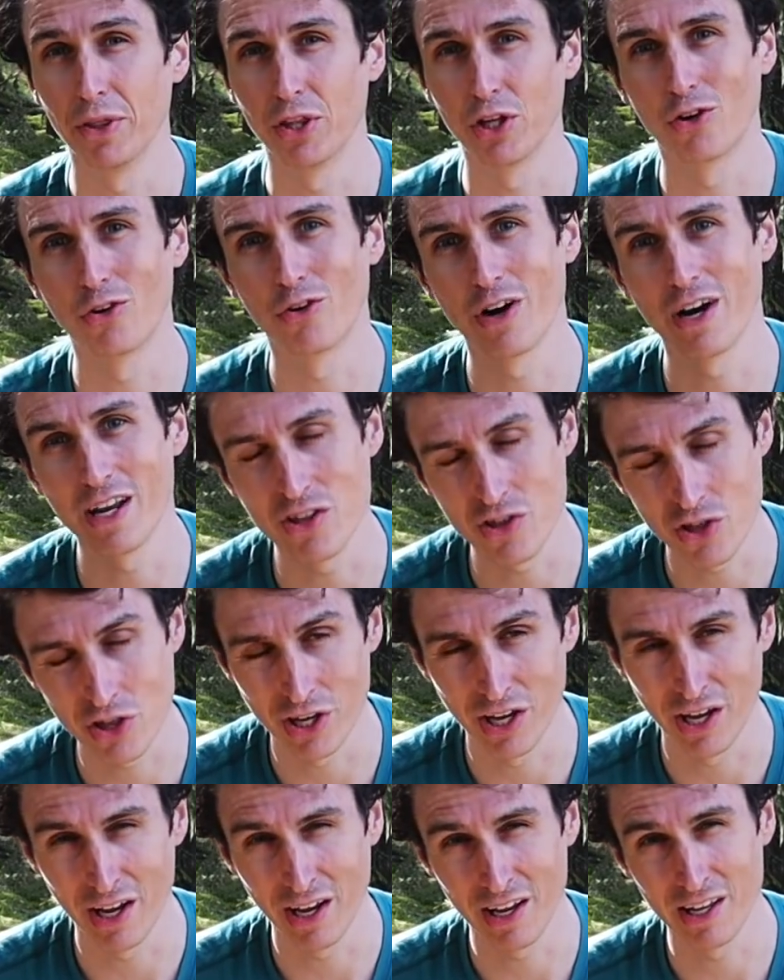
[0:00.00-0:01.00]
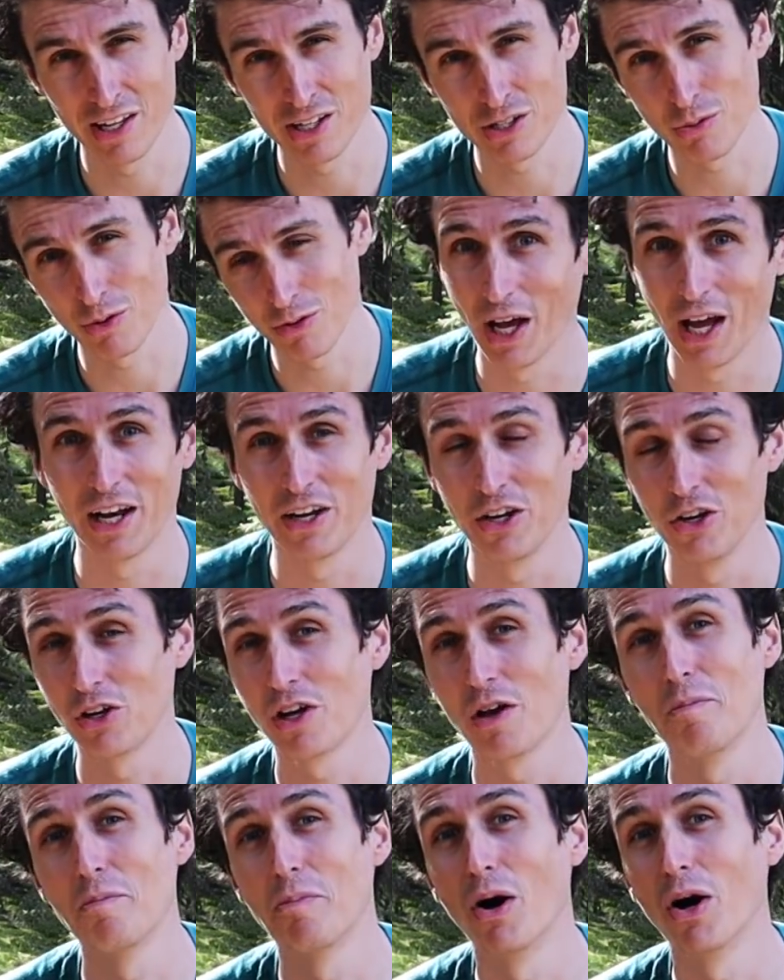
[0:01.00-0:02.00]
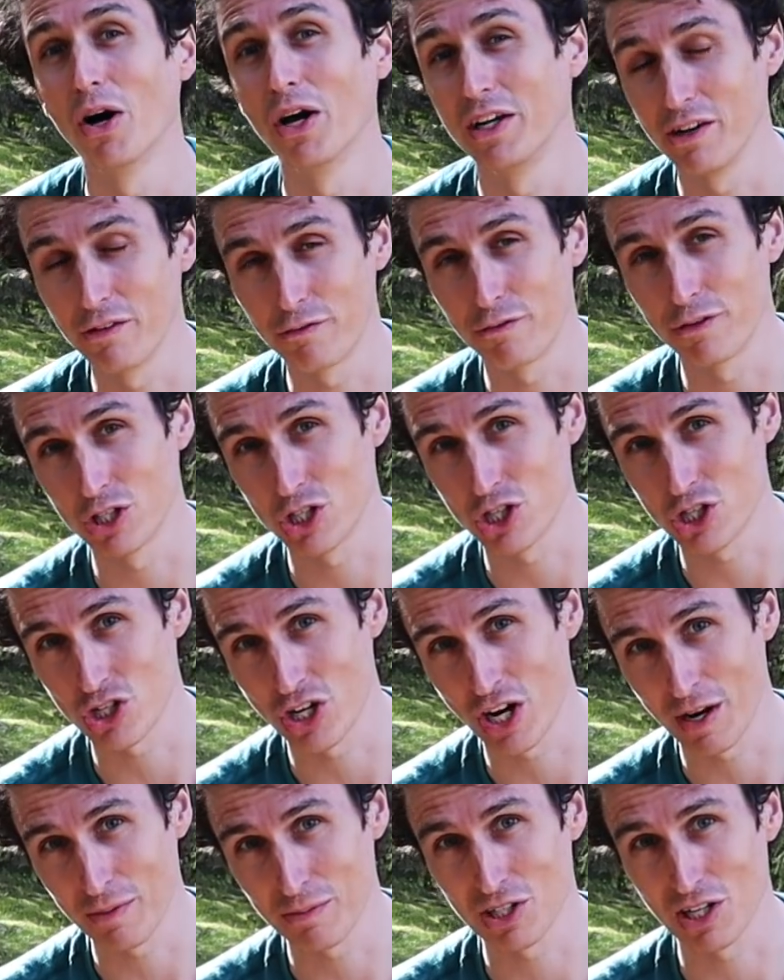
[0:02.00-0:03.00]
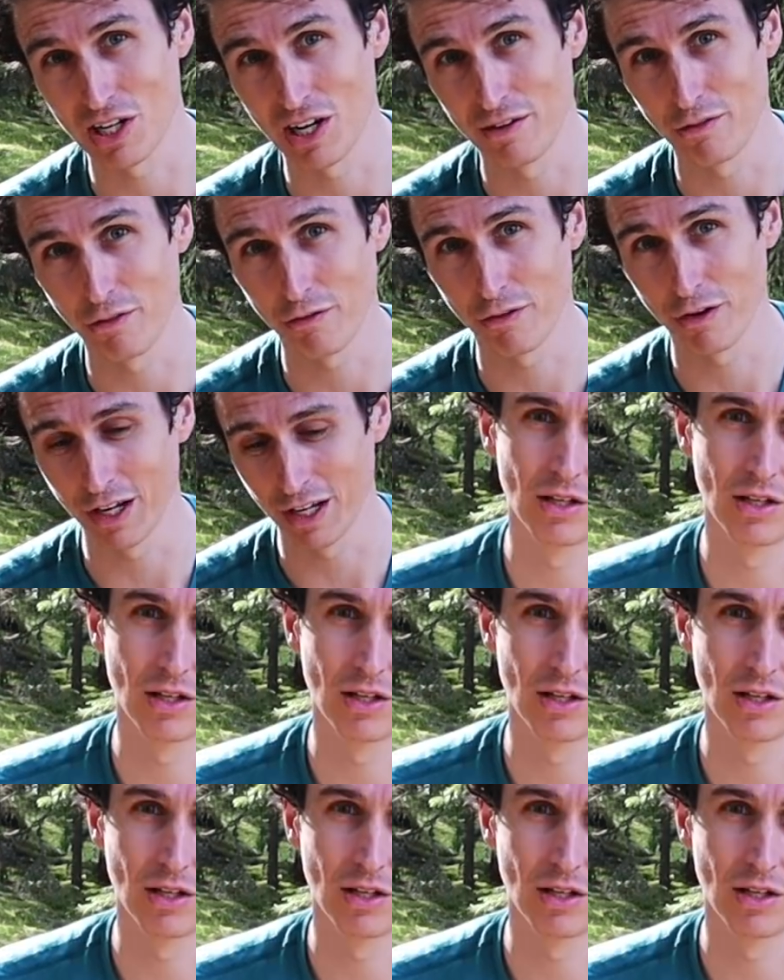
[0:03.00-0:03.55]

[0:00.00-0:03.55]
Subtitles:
the great thing is and you can buy different straps and everything.